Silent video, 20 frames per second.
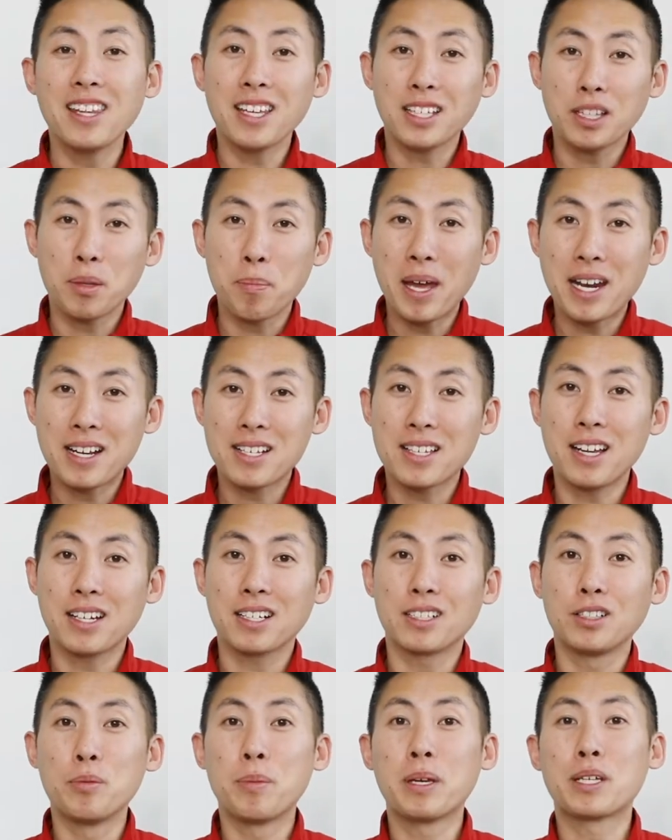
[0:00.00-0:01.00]
And like the
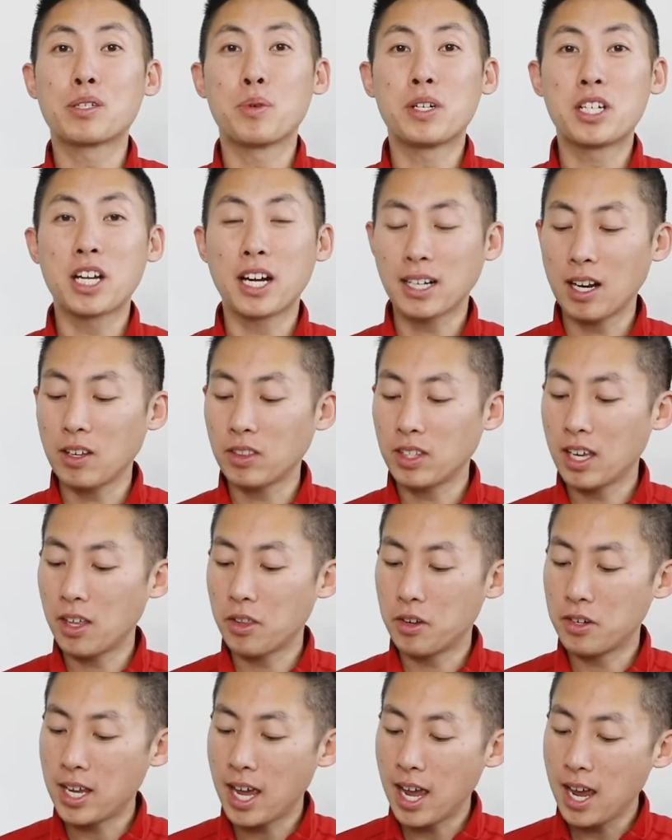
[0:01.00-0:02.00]
Panasonic Lumix we checked out the
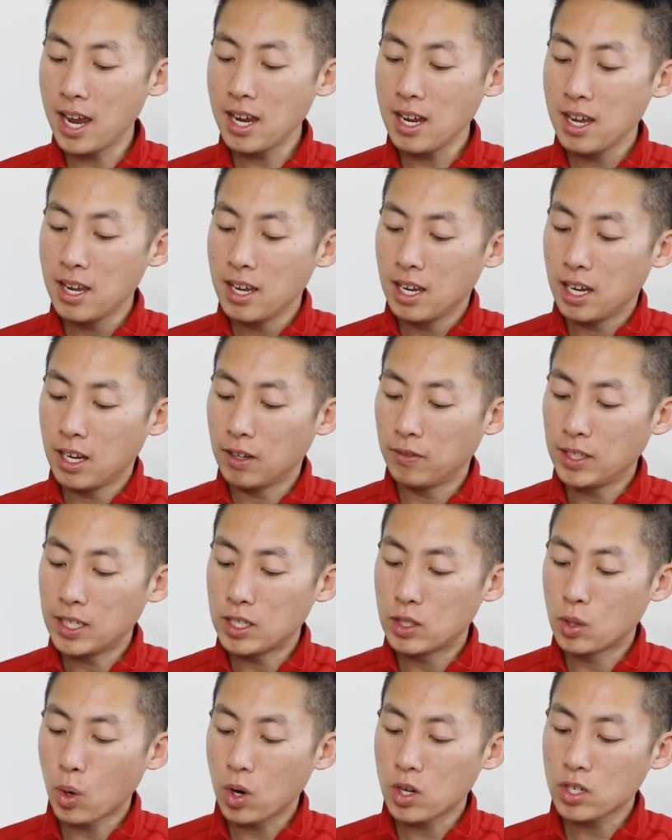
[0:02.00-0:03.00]
other day, if
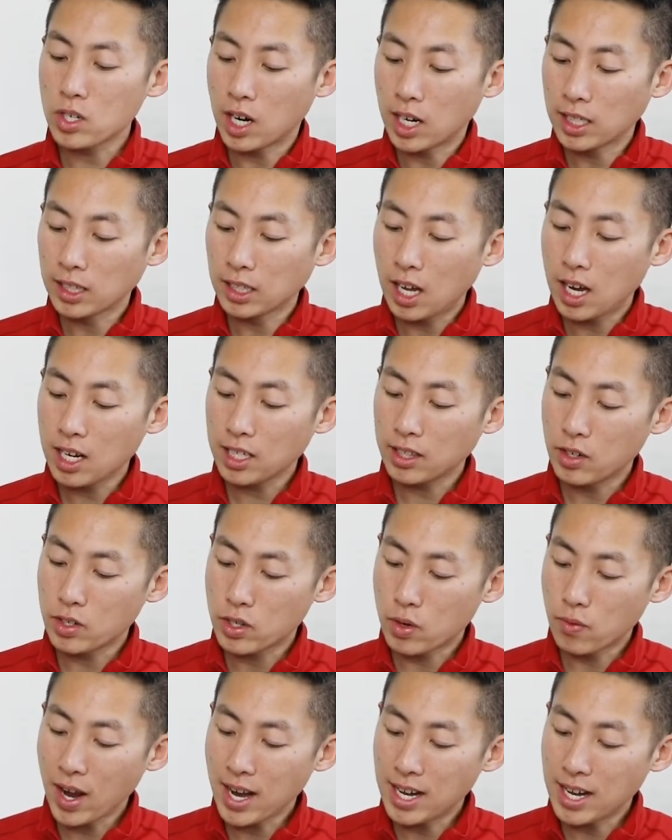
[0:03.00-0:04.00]
these doors are unlocked, there's a